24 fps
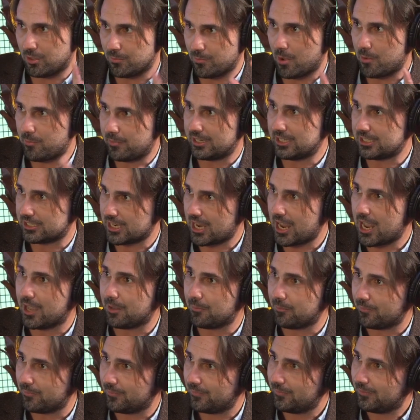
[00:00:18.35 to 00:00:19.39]
moment in
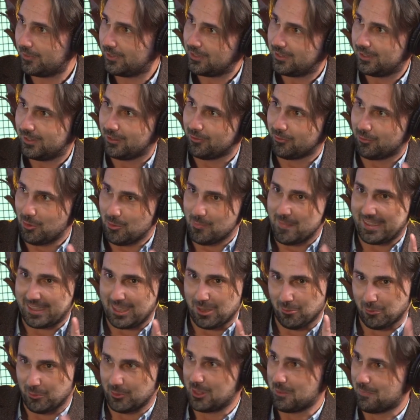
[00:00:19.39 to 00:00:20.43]
time of you
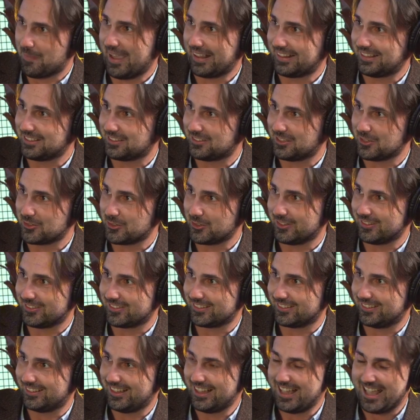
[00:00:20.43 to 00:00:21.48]
making really bad decisions.